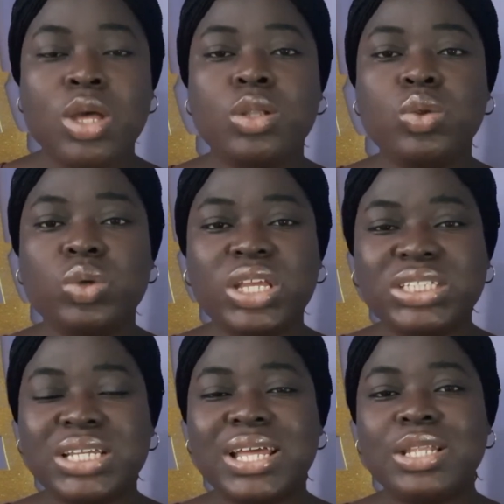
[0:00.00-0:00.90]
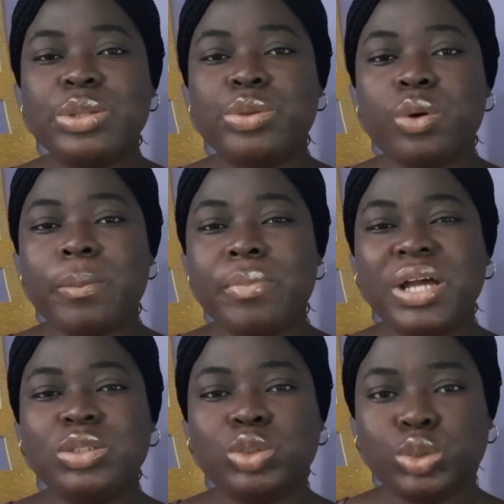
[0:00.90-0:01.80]
located at number
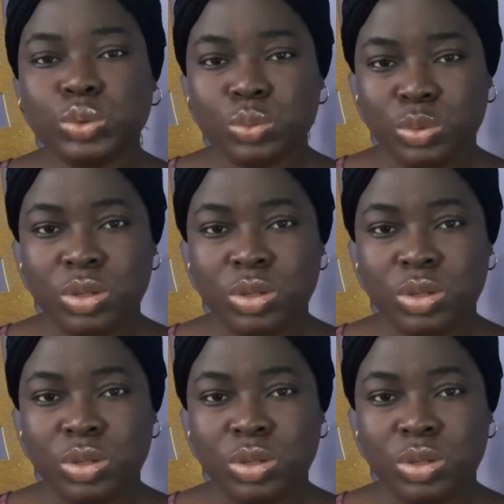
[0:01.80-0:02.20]
2,